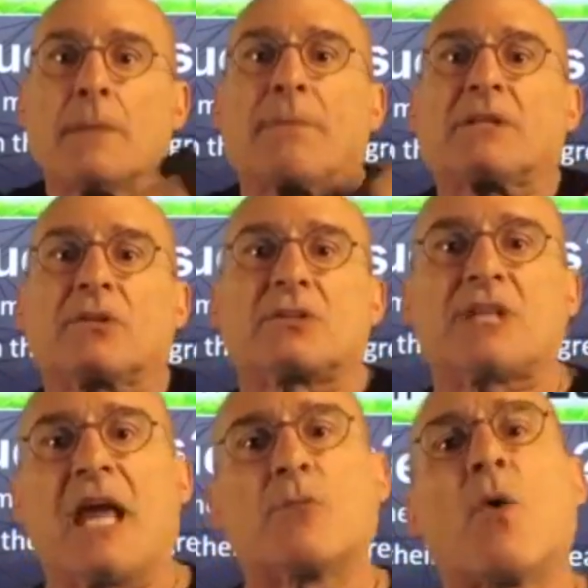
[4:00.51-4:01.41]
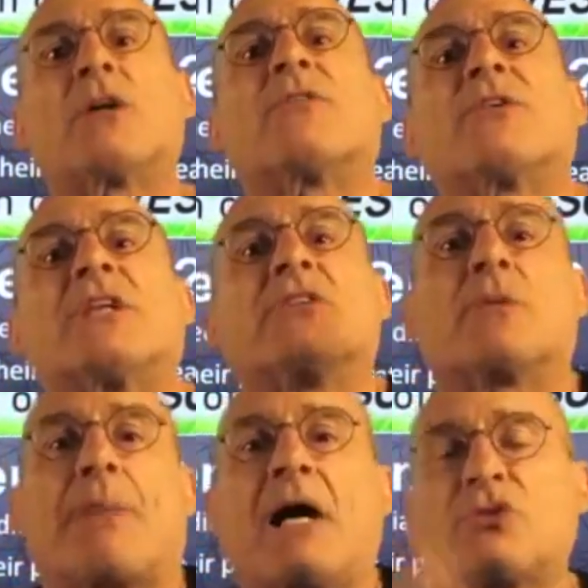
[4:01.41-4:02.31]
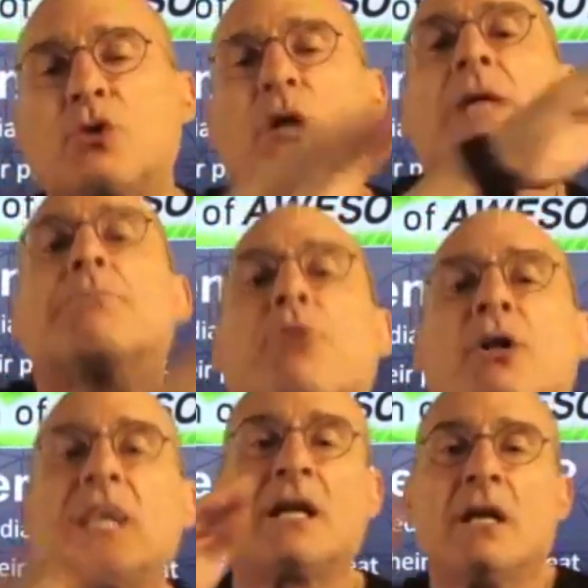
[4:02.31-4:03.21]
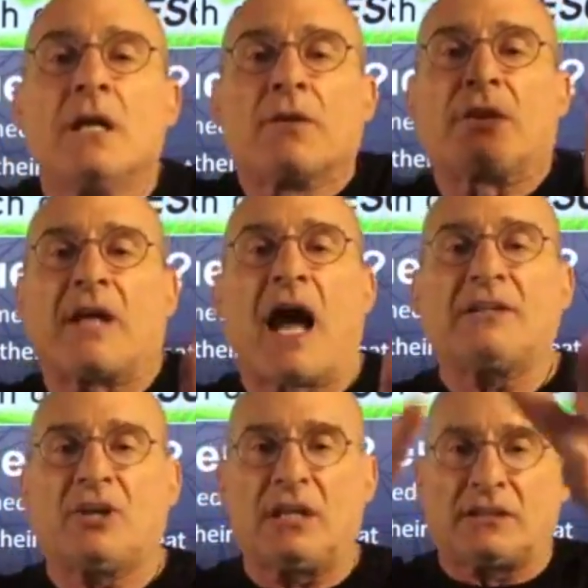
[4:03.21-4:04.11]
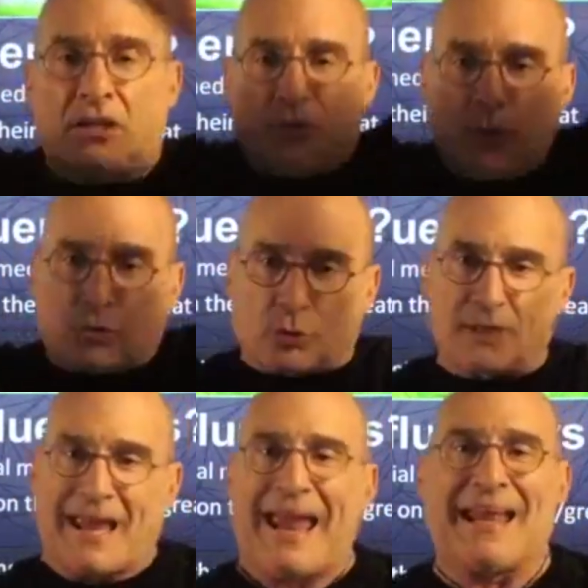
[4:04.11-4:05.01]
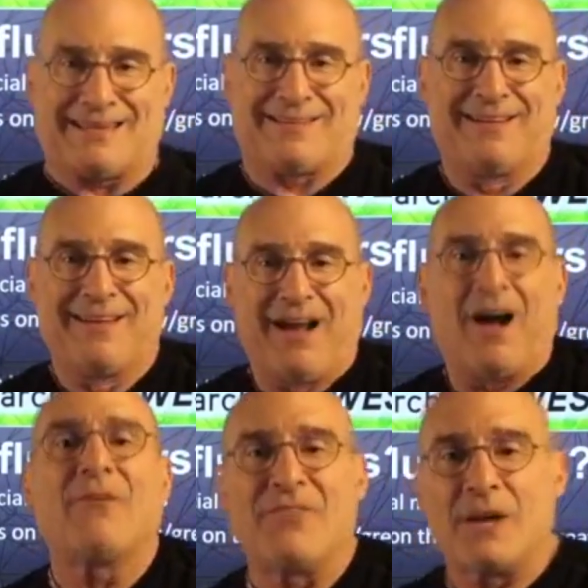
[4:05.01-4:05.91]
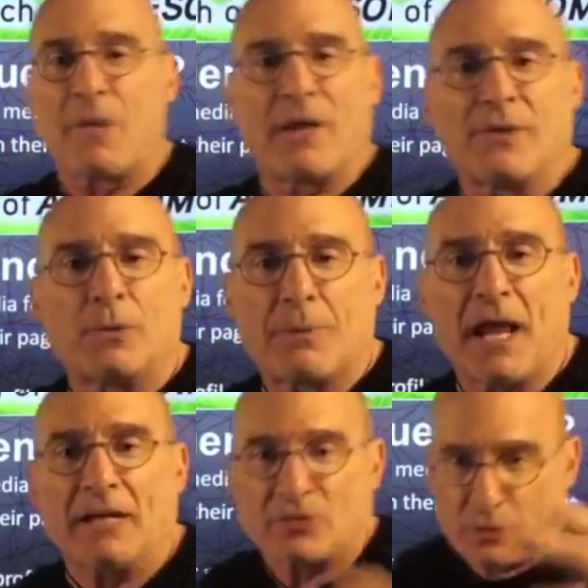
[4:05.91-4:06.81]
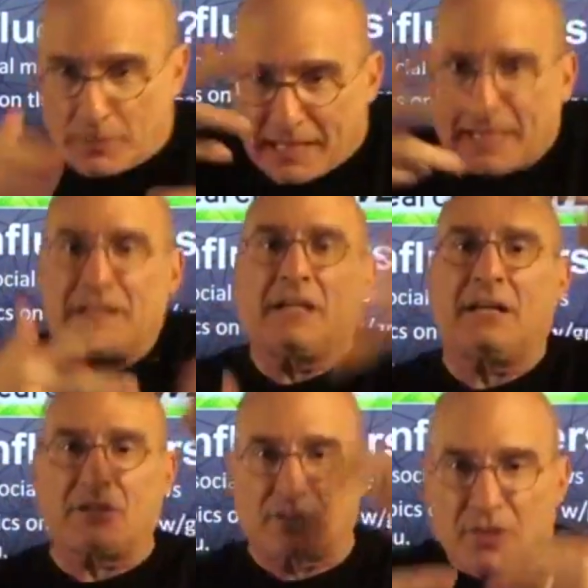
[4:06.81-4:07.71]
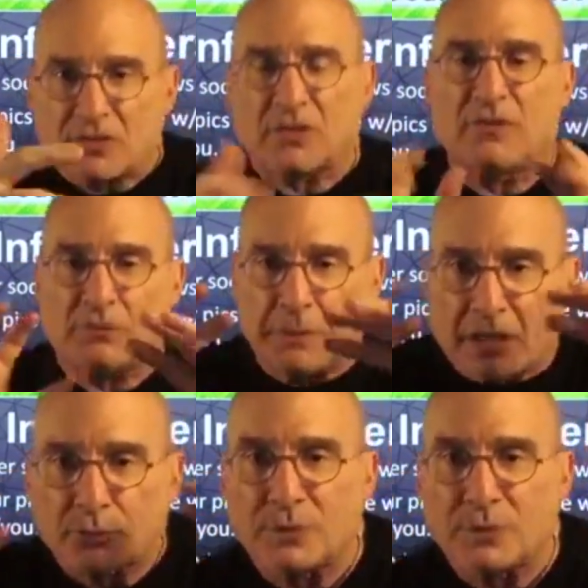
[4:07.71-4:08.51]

but they're saying wonderful things about you and putting the content that you create of them on their page. Are you beginning to get the gist of this? Because we're